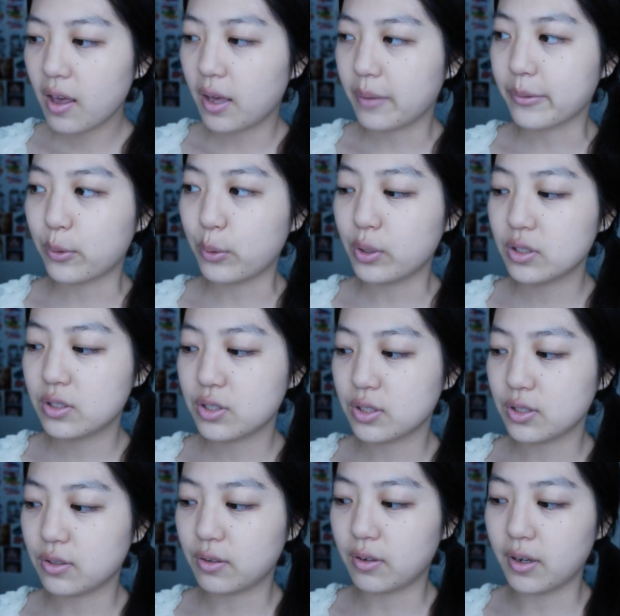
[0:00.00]
I'm going
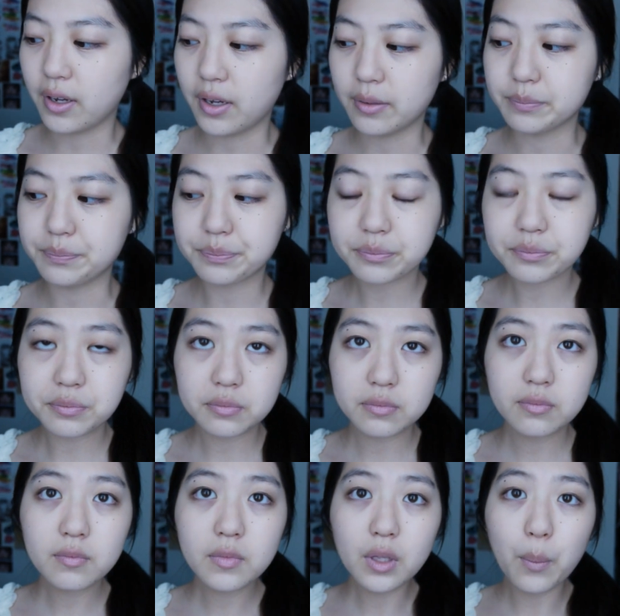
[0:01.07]
to
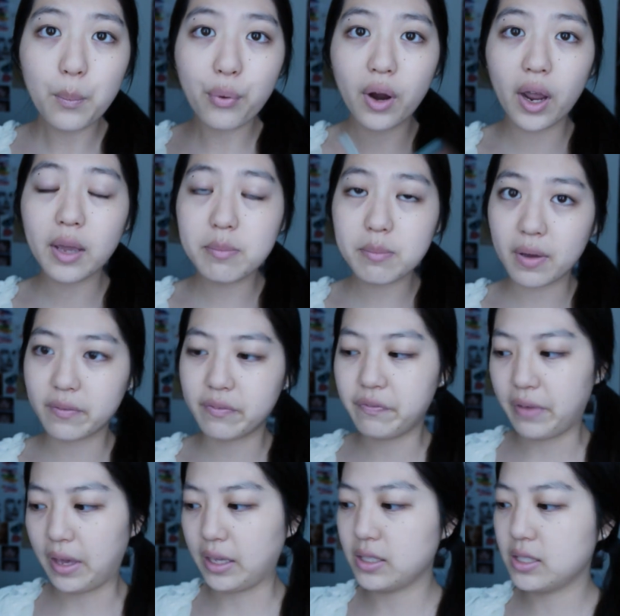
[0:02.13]
prime my
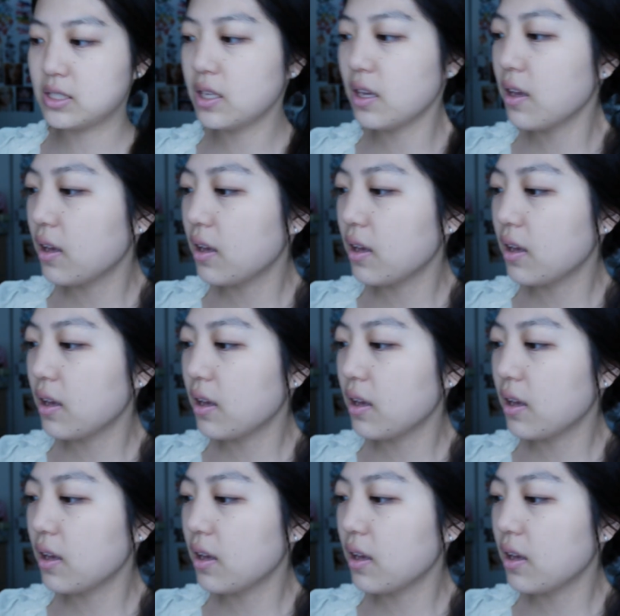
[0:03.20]
face.